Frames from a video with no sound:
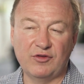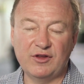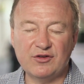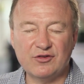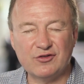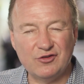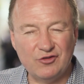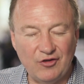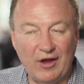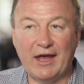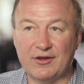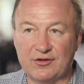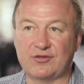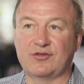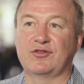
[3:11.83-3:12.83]
this
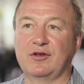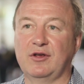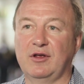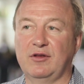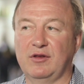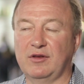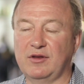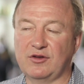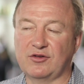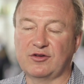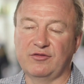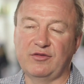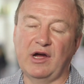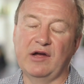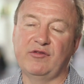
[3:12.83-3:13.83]
suggests that this
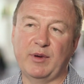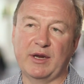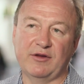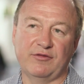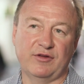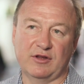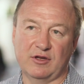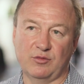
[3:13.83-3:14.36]
survival benefit